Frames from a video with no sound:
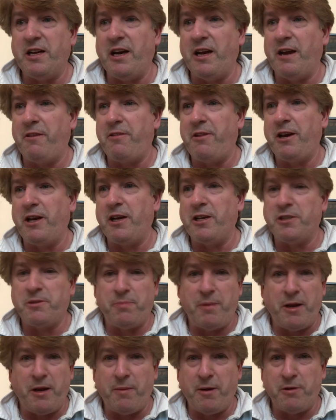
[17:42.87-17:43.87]
And I think I
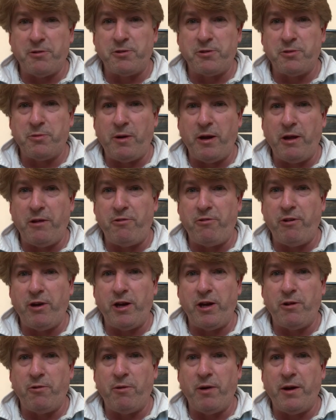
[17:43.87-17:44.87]
spent about
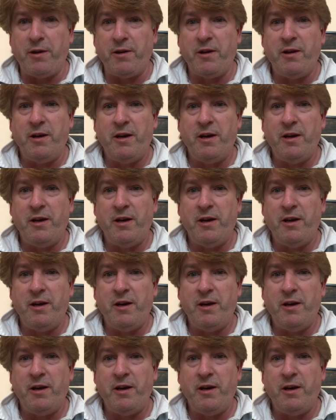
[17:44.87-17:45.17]
£23.